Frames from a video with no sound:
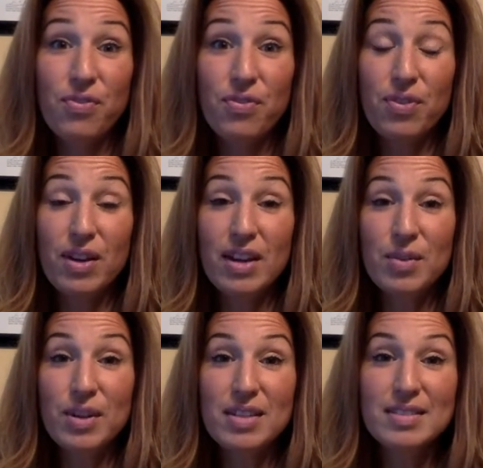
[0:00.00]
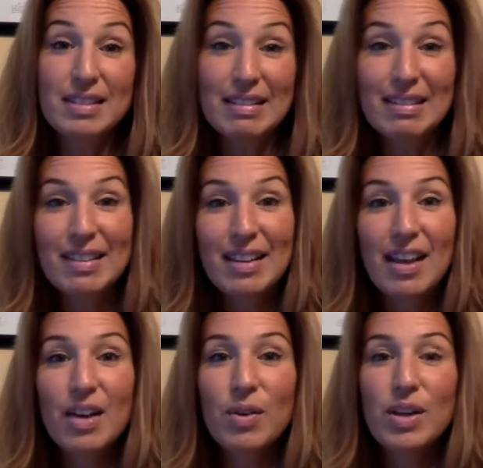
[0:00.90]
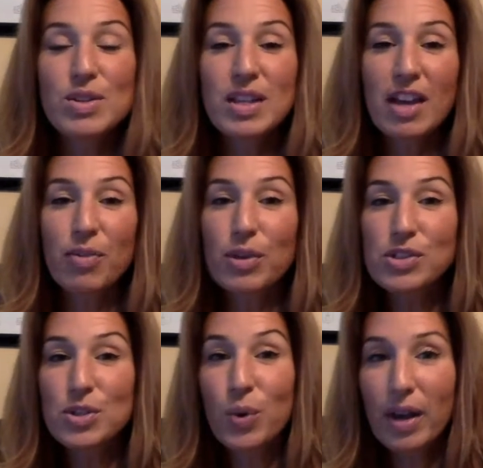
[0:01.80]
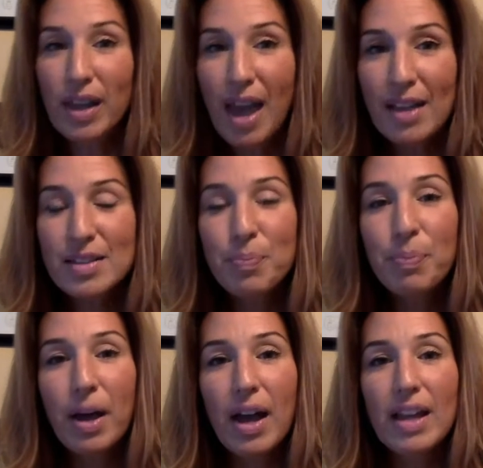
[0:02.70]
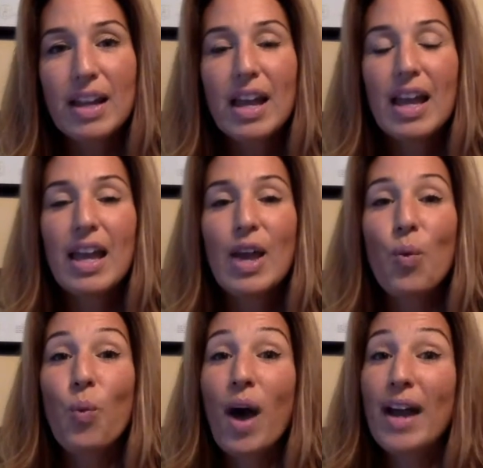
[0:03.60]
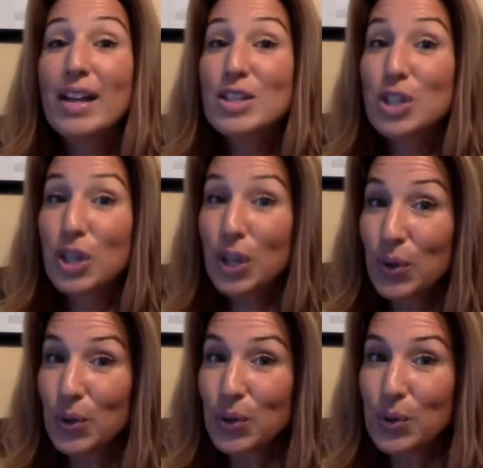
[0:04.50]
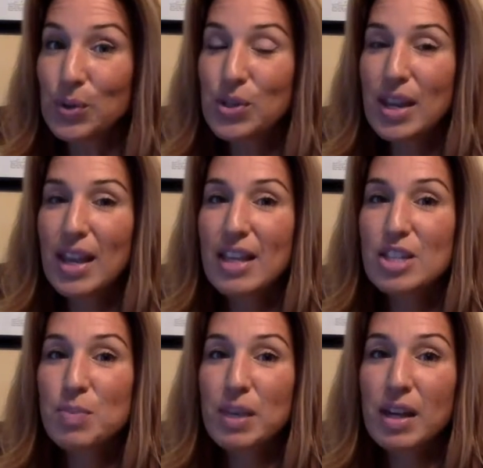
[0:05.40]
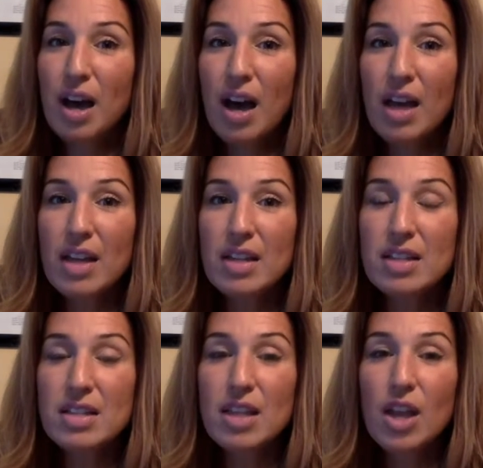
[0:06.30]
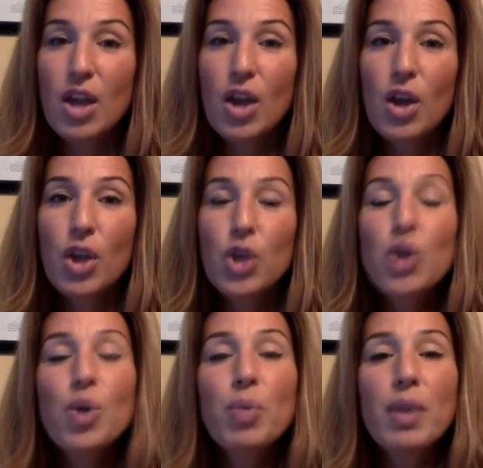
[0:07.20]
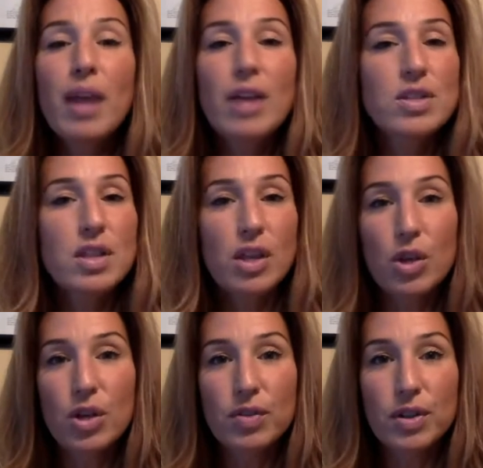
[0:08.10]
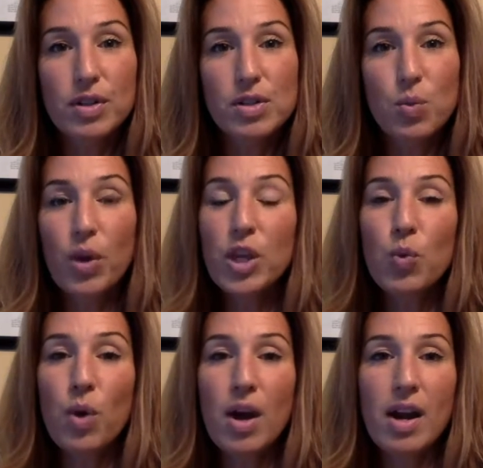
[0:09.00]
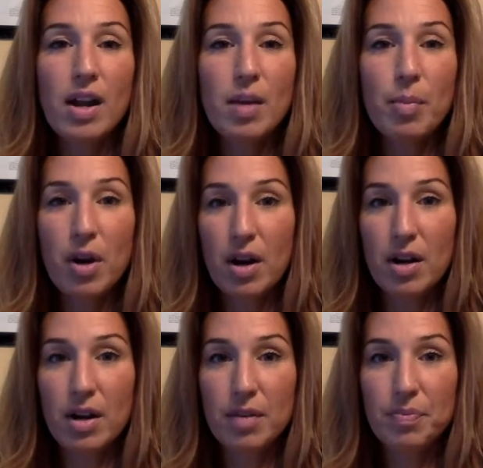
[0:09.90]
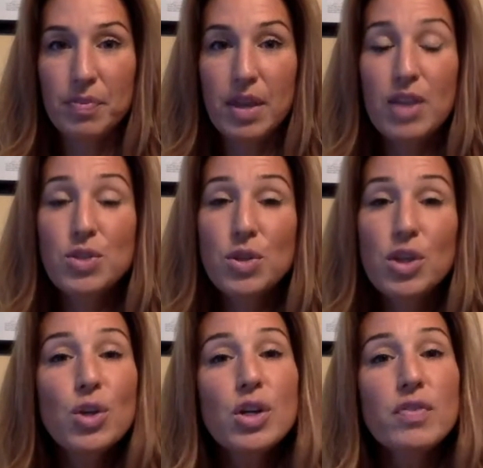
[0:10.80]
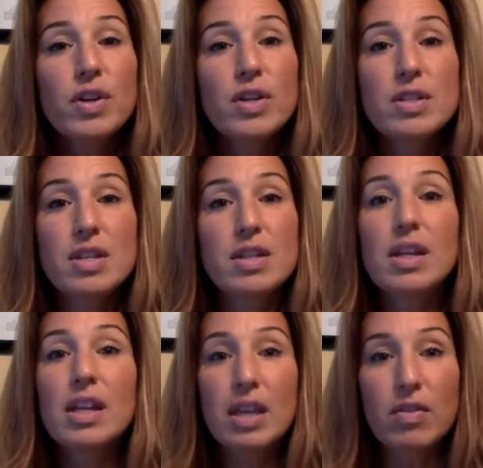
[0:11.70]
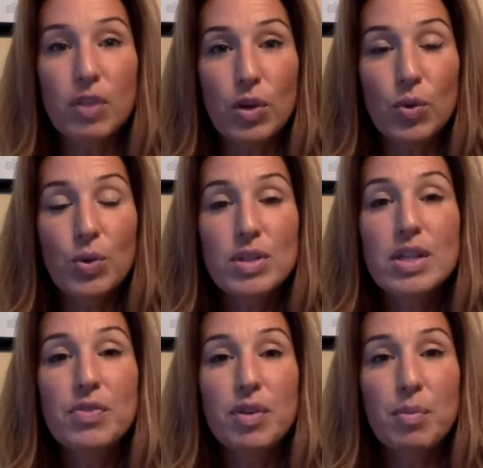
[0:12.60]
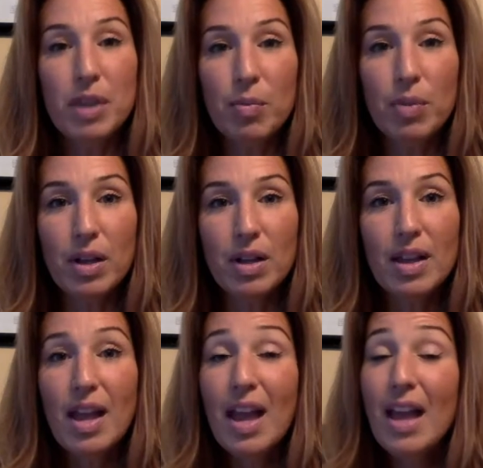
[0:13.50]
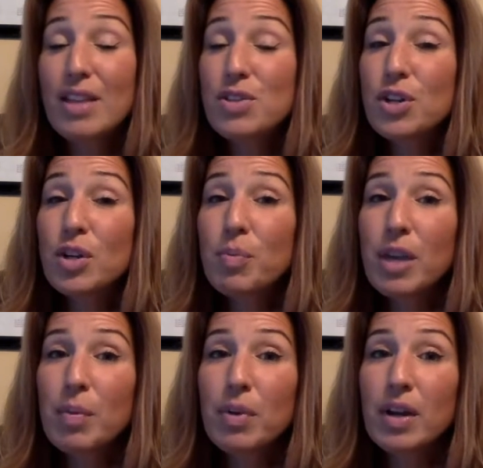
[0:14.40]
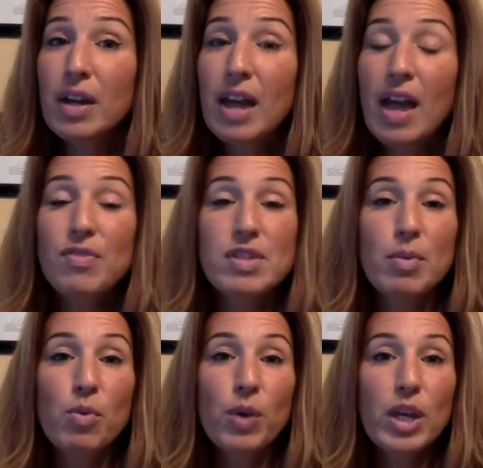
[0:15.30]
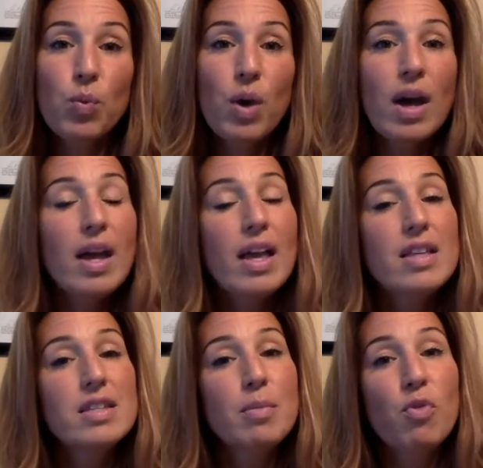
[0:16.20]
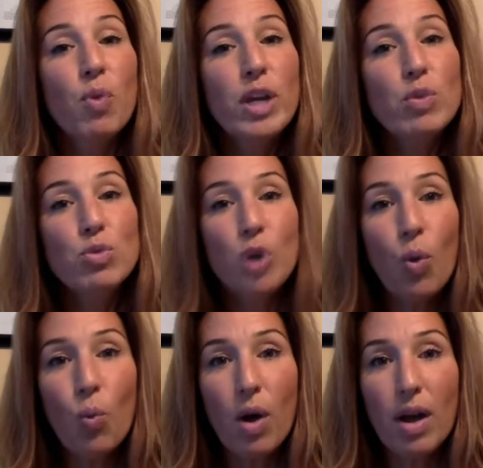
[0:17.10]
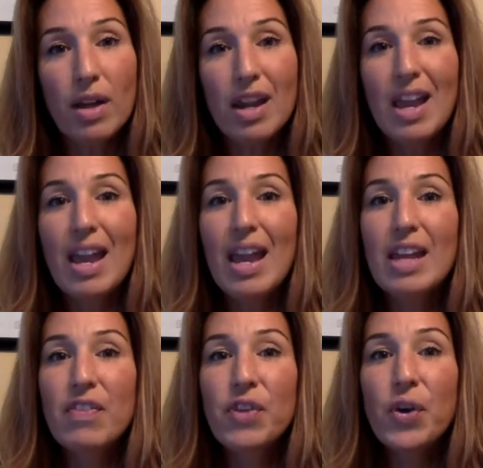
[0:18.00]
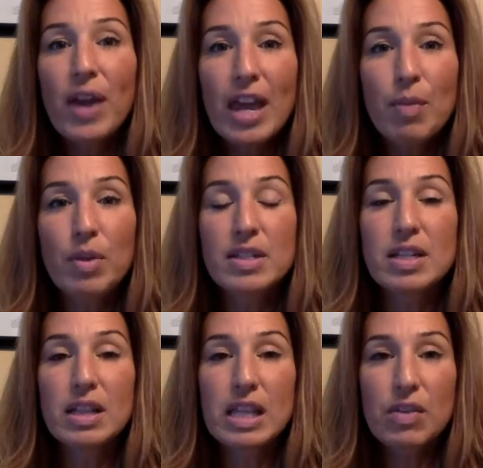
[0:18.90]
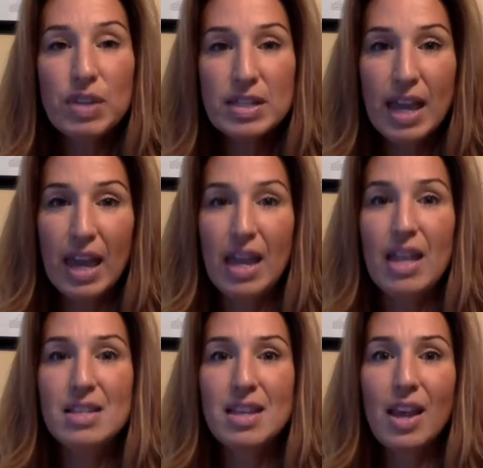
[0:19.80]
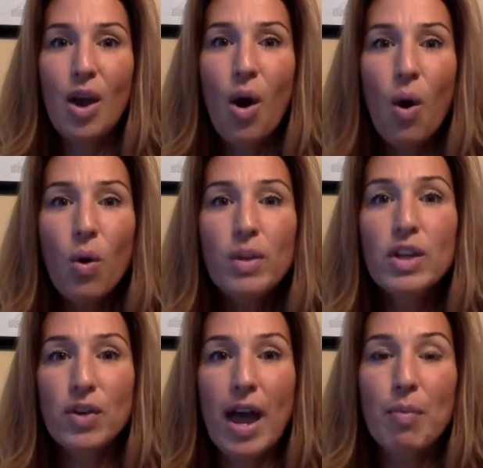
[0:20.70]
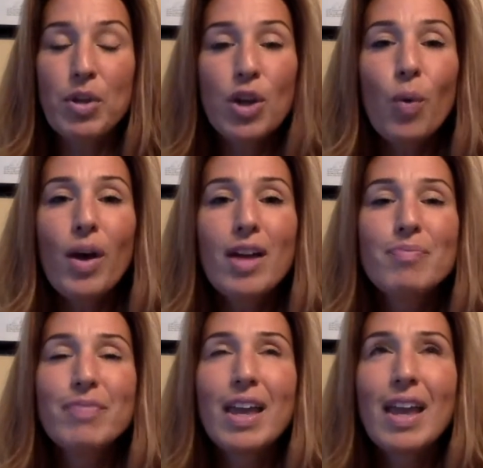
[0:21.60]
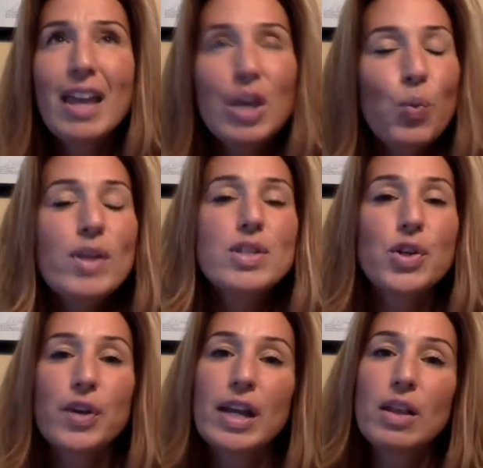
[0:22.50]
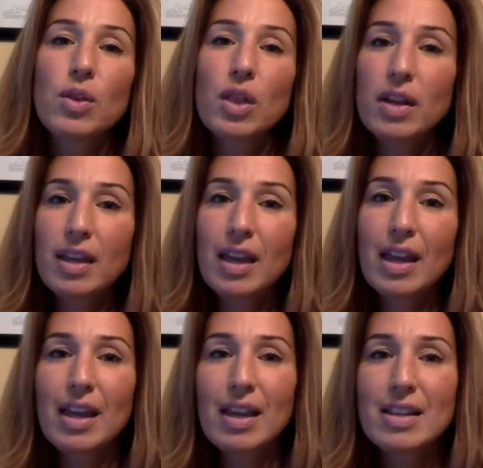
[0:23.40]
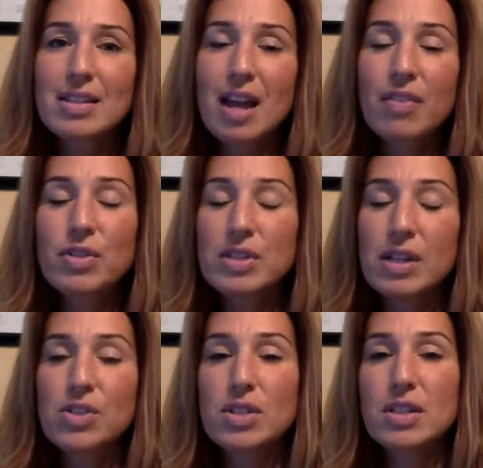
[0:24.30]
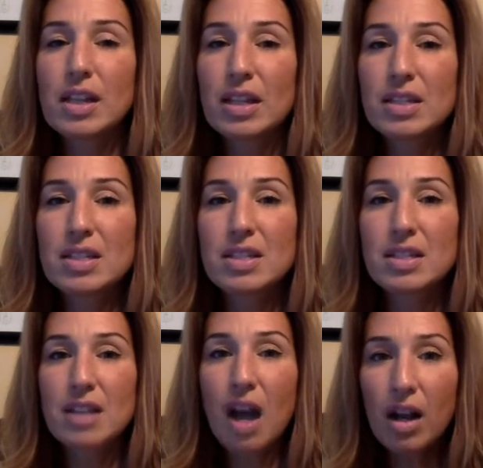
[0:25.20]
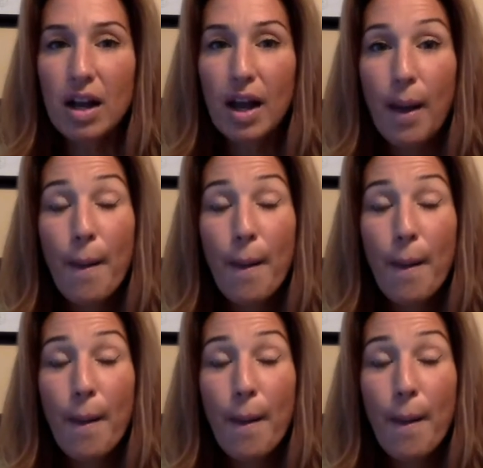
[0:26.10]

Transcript: well, I don't want to use the F word just quite yet, but why it's huge is because you put out to the universe what you wanted in a partner. And so the universe is going to give you different people. And certain people are going to have some of what you want and some of what you don't want. And if you're able to leave a date and say, holy crap, you know what? He wasn't great looking. His conversation skills stunk.